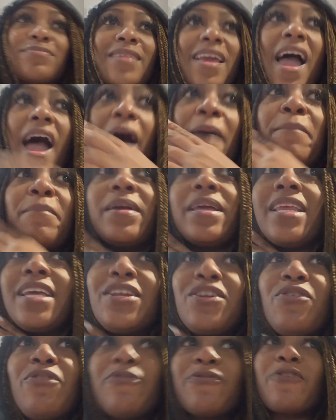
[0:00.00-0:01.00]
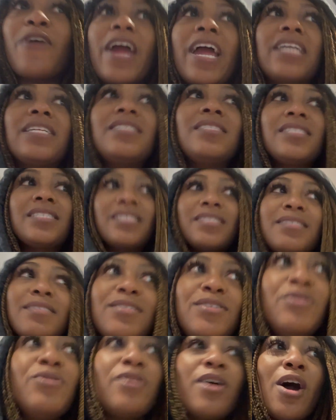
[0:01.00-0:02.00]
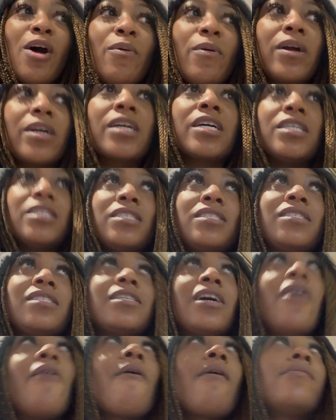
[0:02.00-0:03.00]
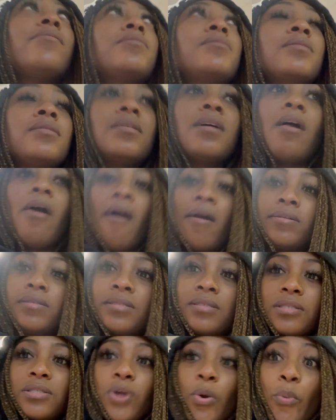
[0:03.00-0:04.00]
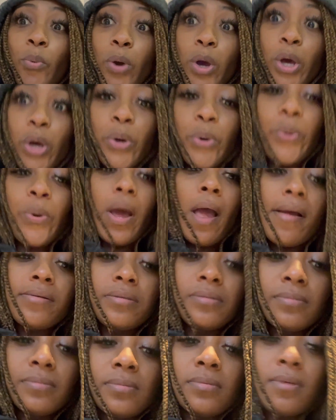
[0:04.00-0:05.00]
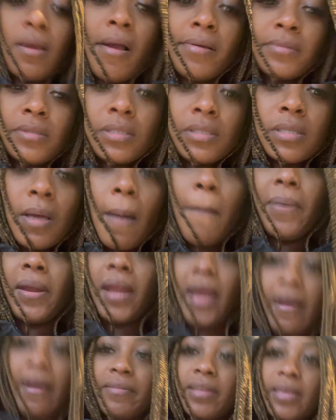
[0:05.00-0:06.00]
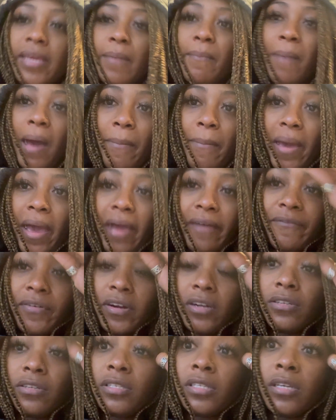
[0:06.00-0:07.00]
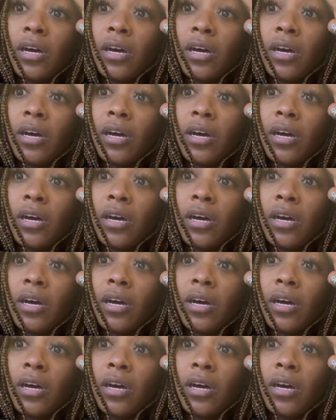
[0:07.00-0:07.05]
I'm meeting new friends, new coworkers. So woo! But I have to get my bag first.